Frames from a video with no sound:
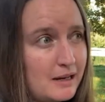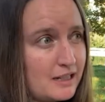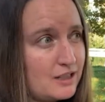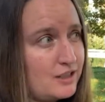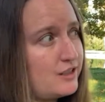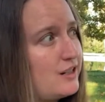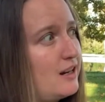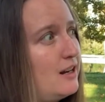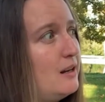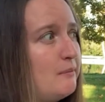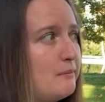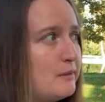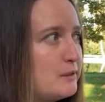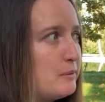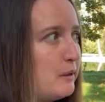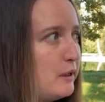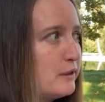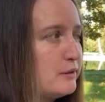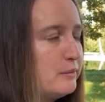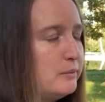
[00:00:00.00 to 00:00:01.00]
time as
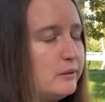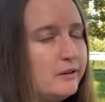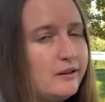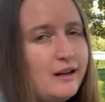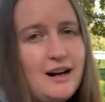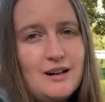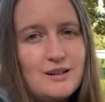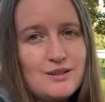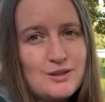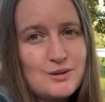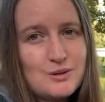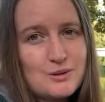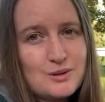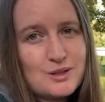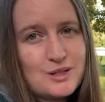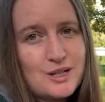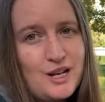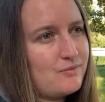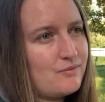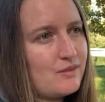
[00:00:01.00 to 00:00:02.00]
possible outdoors.
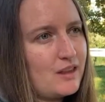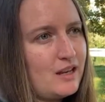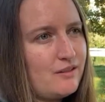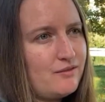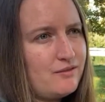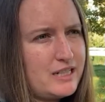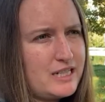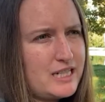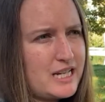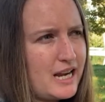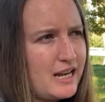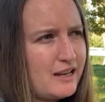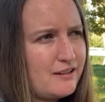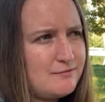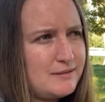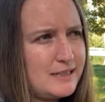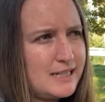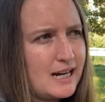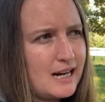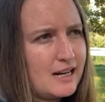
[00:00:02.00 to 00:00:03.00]
Every day I've
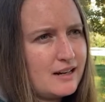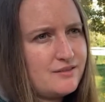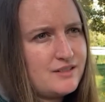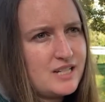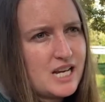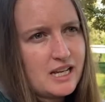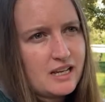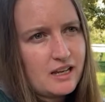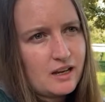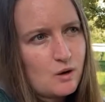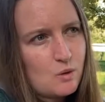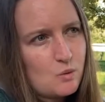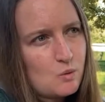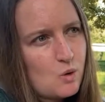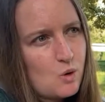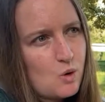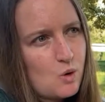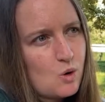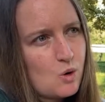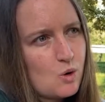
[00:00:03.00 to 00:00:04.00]
been kind of taking a
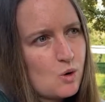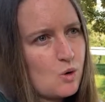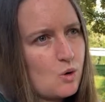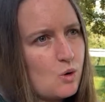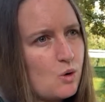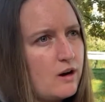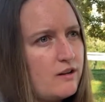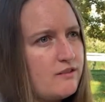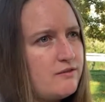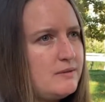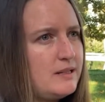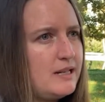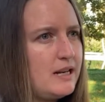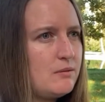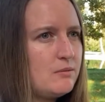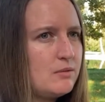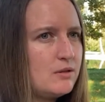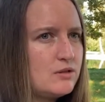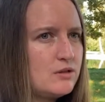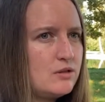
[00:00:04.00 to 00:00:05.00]
walk, or I've been
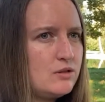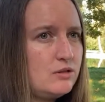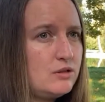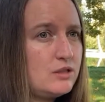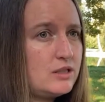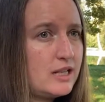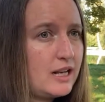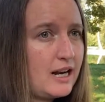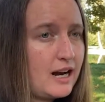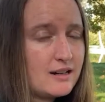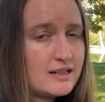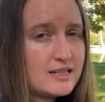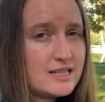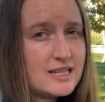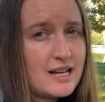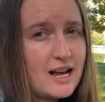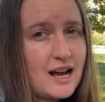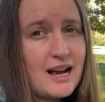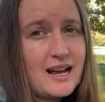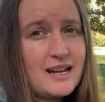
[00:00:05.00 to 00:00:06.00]
able to sit
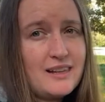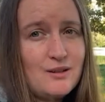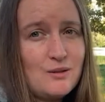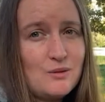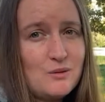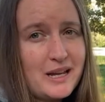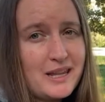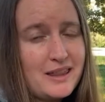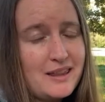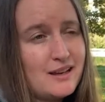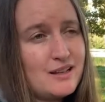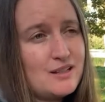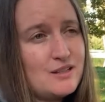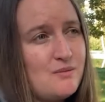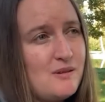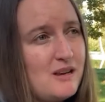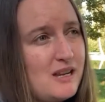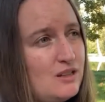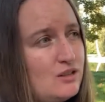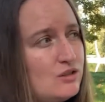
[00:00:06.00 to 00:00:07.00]
outside. The weather has
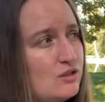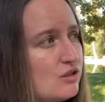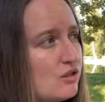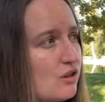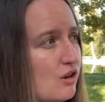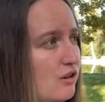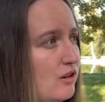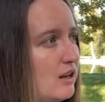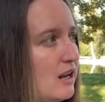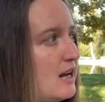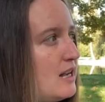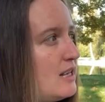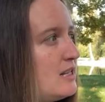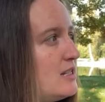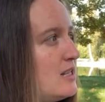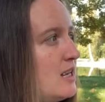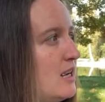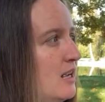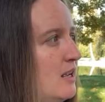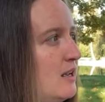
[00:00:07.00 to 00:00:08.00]
been so nice,
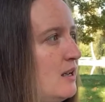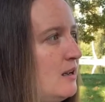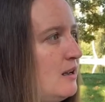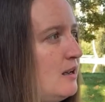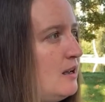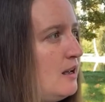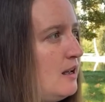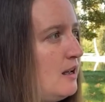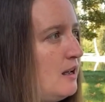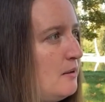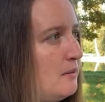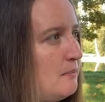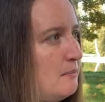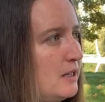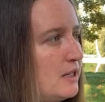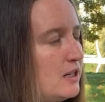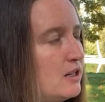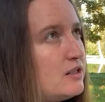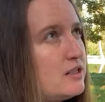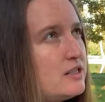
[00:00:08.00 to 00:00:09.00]

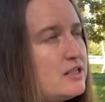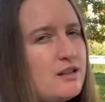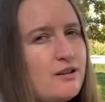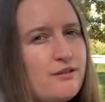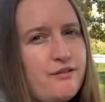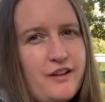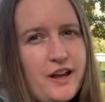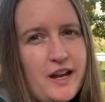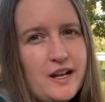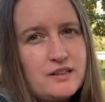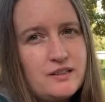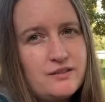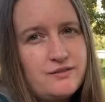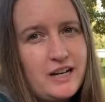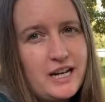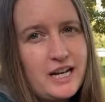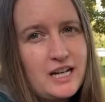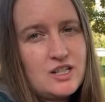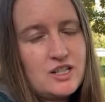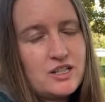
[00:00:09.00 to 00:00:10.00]
because the effect of
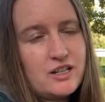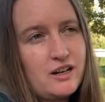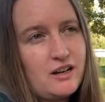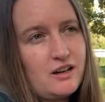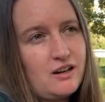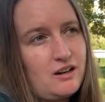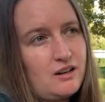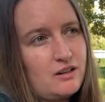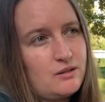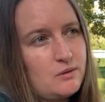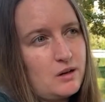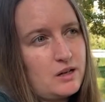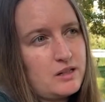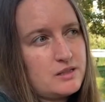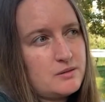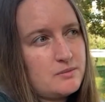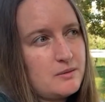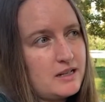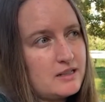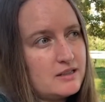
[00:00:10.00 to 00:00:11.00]
nature on
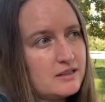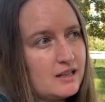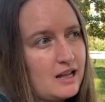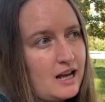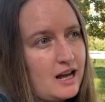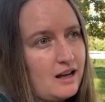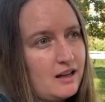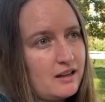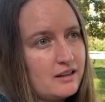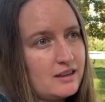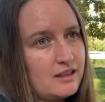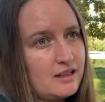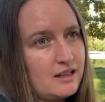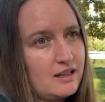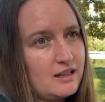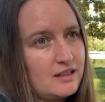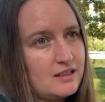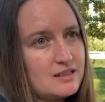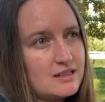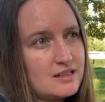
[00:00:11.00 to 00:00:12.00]
one's mental health
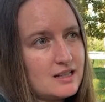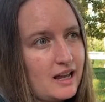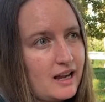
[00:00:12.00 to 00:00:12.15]
is